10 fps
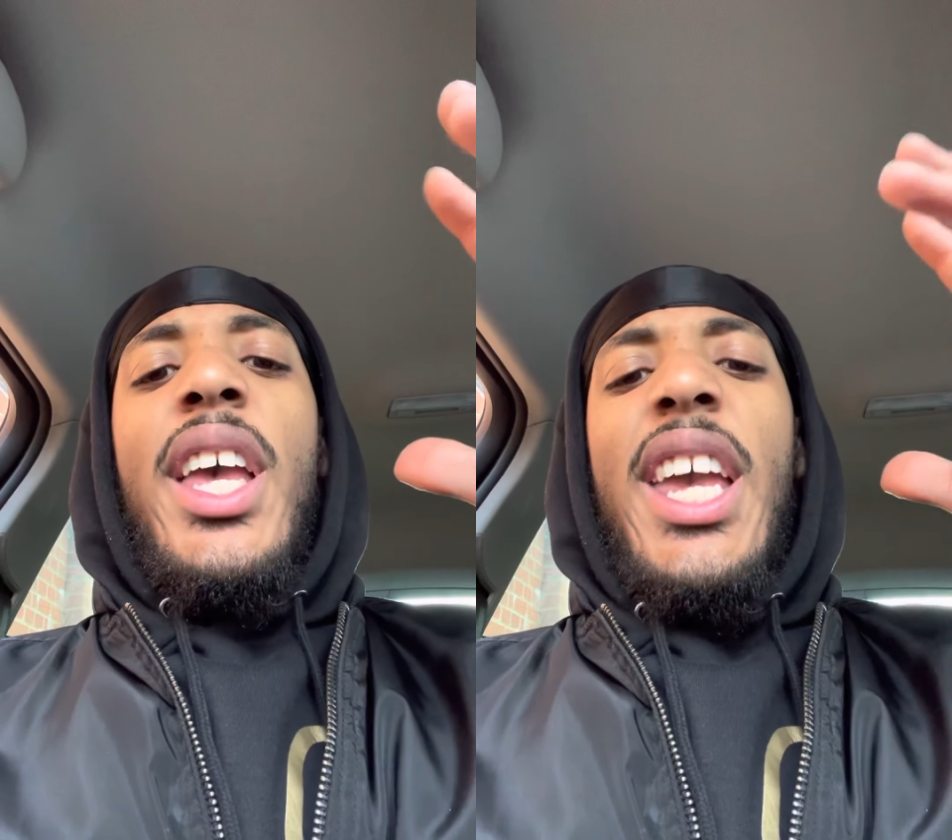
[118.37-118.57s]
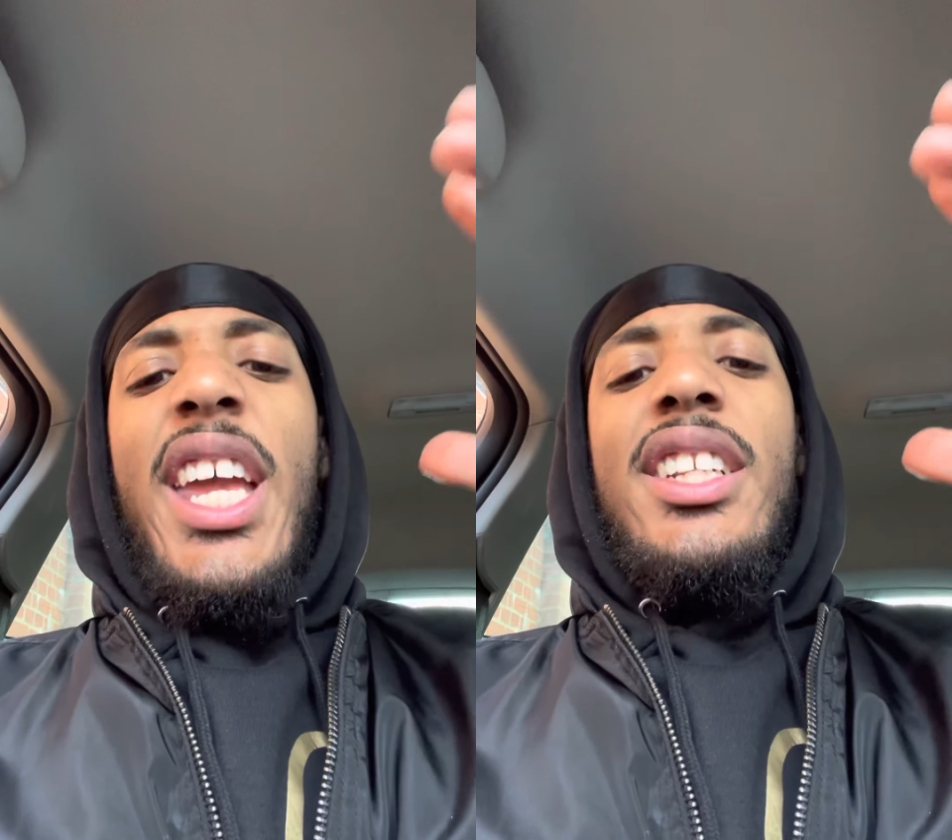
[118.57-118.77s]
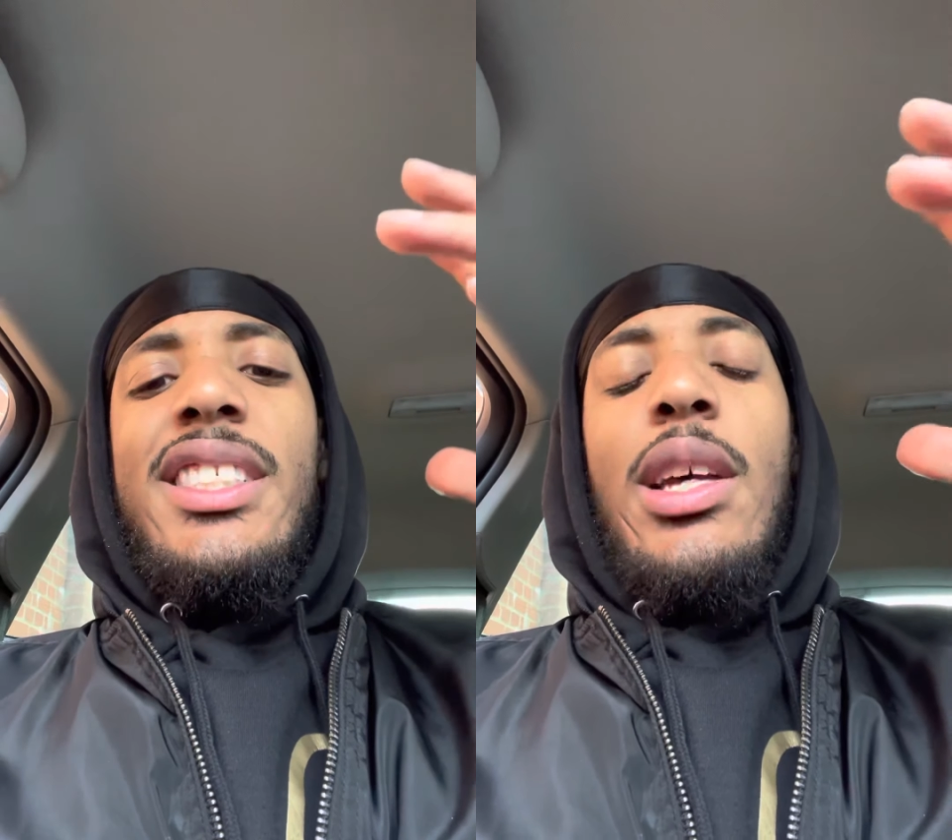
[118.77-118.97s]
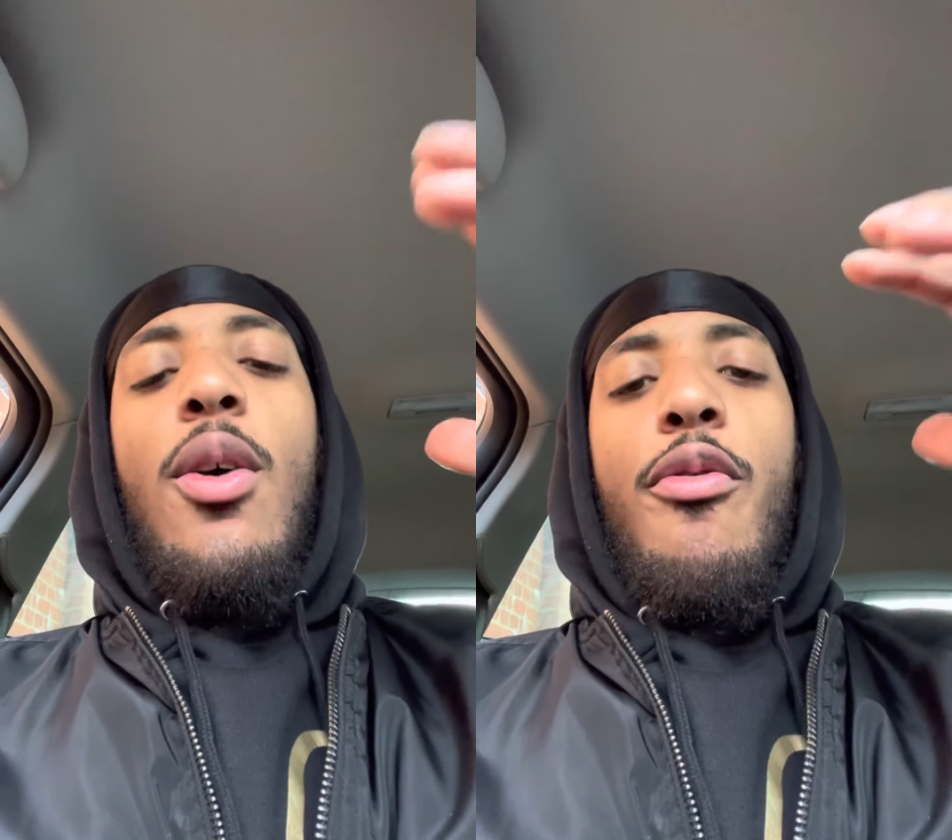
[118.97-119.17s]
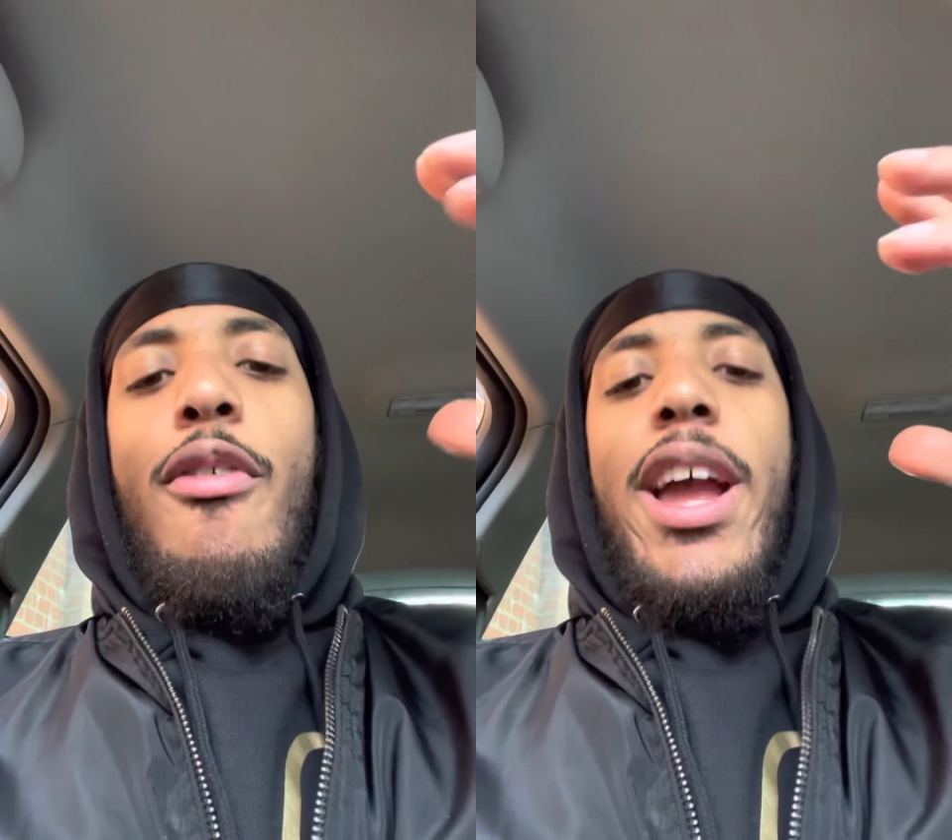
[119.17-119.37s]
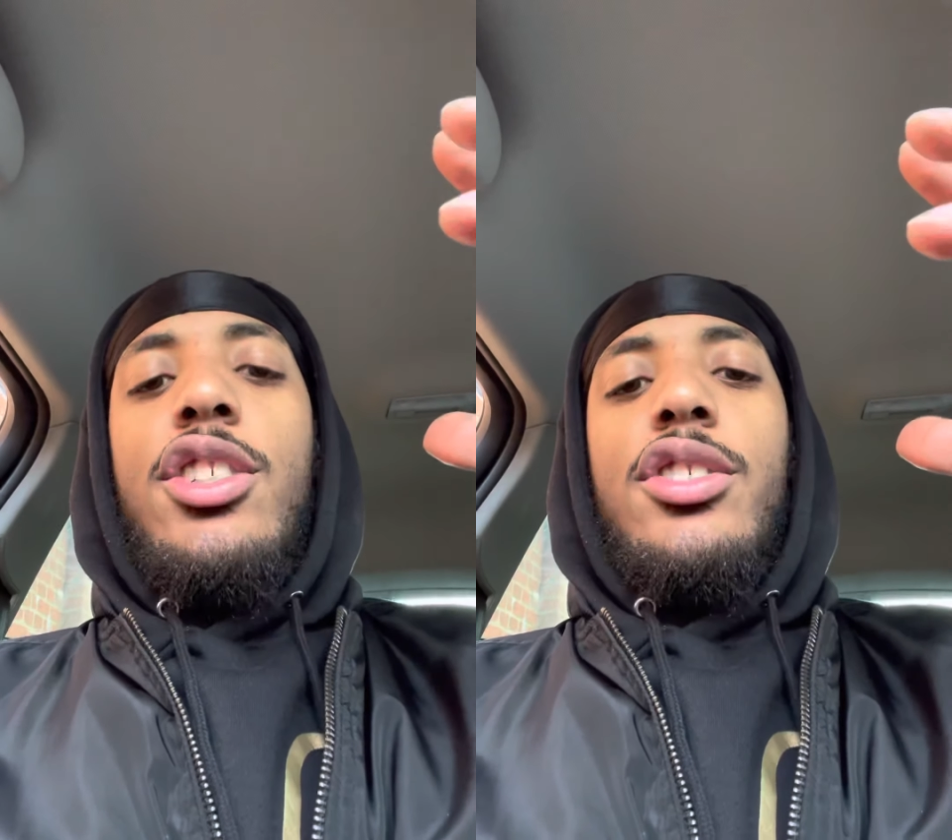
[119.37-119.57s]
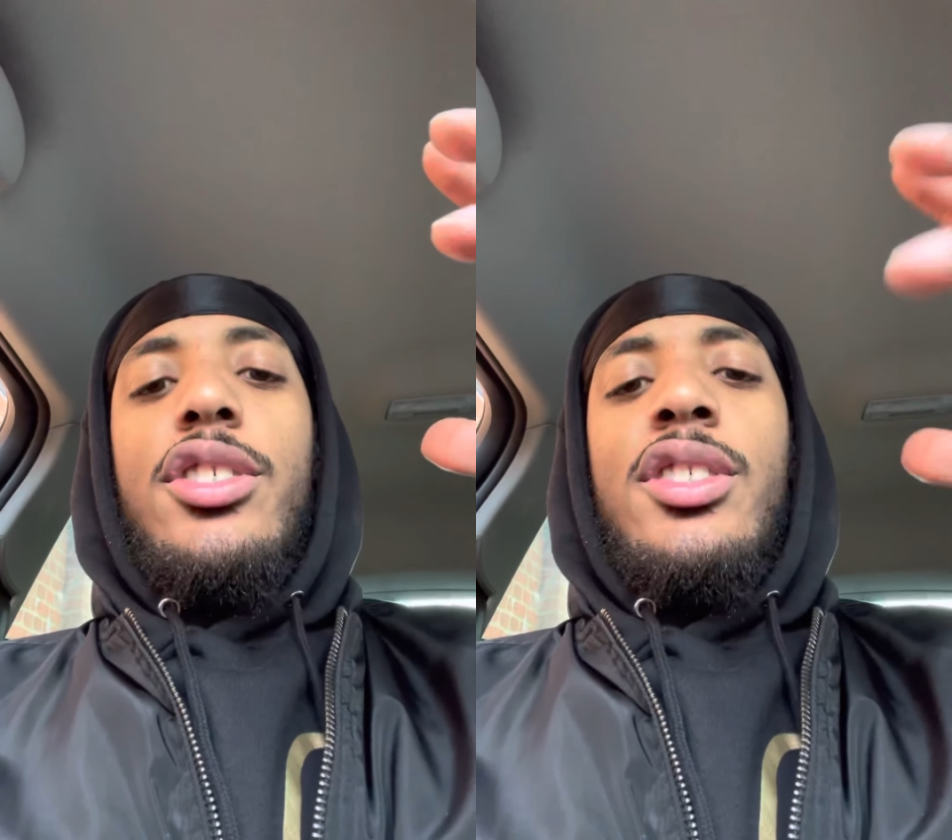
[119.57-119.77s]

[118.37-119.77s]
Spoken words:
in self-righteous.